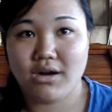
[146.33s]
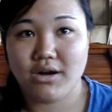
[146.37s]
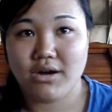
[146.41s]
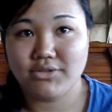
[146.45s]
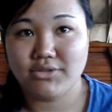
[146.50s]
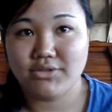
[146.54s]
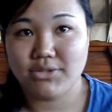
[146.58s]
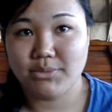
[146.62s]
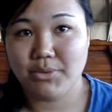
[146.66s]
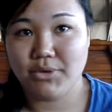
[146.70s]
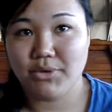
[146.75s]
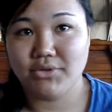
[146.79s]

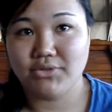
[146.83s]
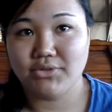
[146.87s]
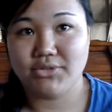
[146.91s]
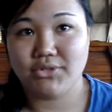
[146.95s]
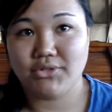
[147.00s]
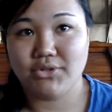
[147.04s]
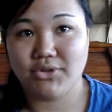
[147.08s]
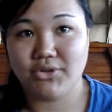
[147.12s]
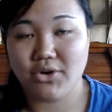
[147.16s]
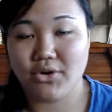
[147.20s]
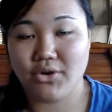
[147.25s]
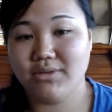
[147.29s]
are
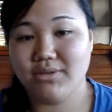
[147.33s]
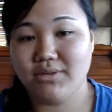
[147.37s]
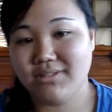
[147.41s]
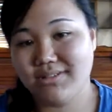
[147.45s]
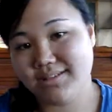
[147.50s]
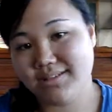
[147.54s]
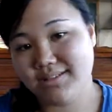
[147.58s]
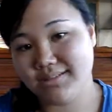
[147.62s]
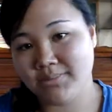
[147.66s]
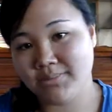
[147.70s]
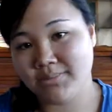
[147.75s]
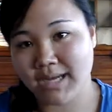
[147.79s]
supposed to go
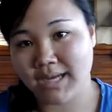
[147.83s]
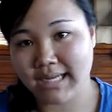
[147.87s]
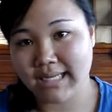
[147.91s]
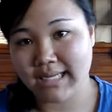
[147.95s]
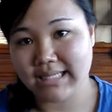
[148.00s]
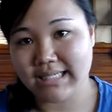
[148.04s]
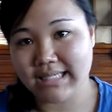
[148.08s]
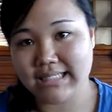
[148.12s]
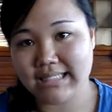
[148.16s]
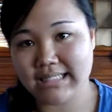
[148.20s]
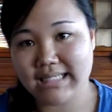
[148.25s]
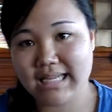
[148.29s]
into his
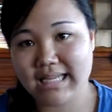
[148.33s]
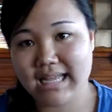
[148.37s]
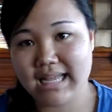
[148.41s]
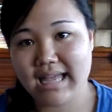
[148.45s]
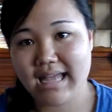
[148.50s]
mind